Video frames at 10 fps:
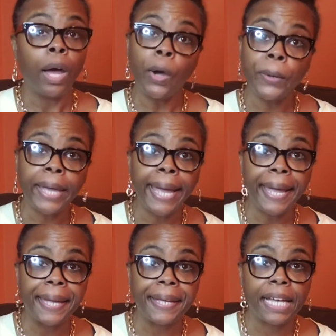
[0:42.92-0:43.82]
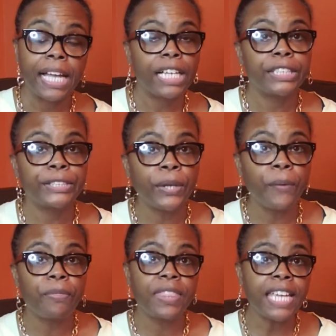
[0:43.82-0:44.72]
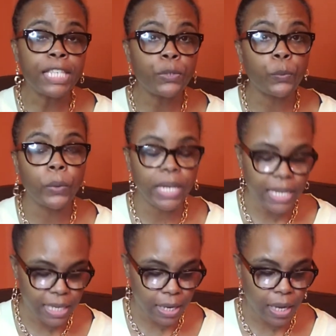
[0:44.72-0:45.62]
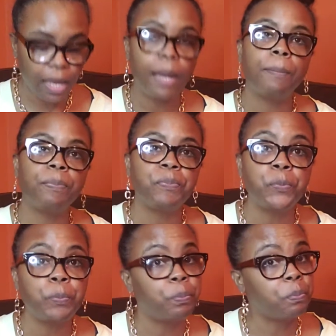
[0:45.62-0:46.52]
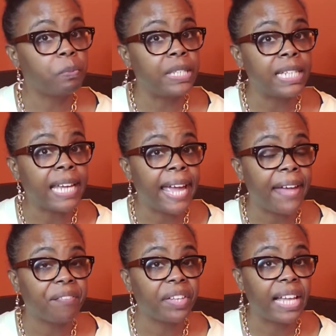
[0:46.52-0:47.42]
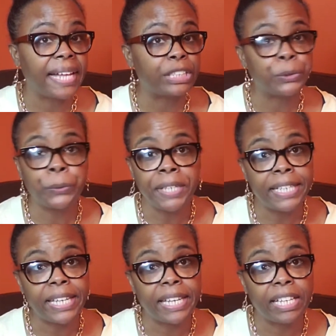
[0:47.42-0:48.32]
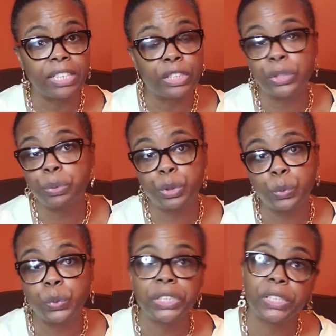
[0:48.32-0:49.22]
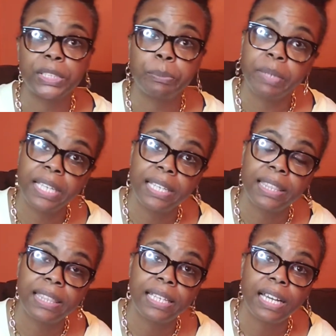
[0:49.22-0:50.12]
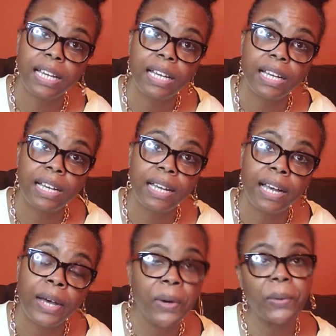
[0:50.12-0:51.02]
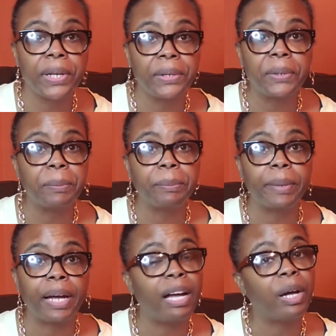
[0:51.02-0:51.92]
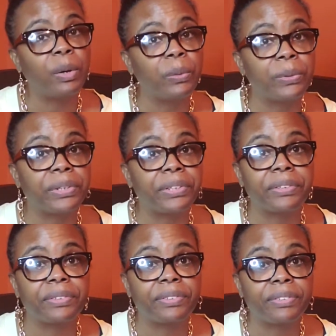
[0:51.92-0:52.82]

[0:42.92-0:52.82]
Okay, so this week, didn't have a lot trending due to Will Smith hogging up all the